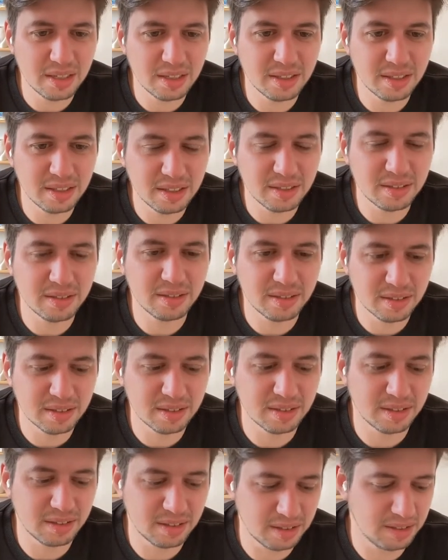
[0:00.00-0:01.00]

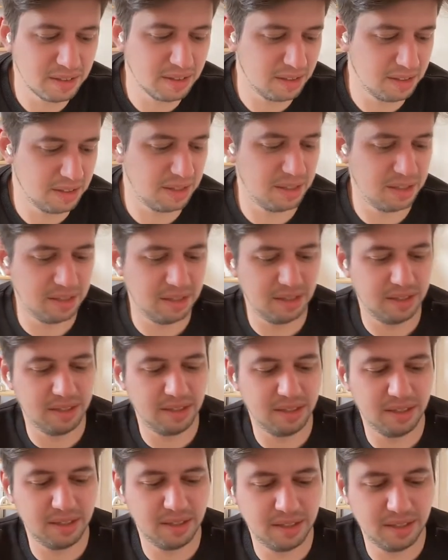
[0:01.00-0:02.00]

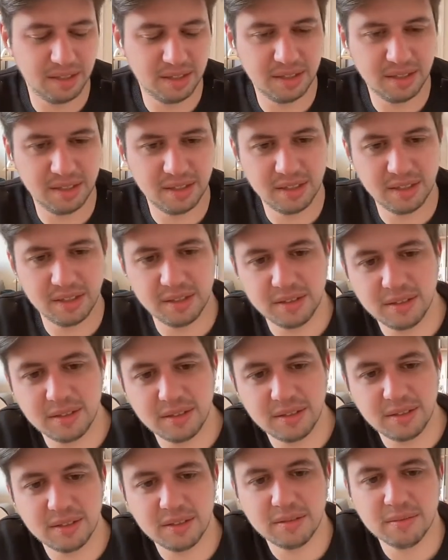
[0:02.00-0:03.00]

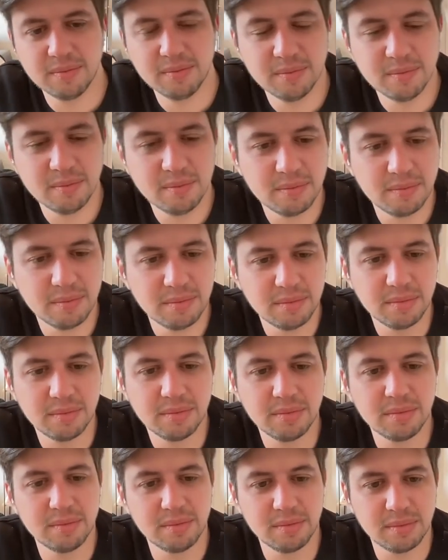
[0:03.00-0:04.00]
The person shown says nothing.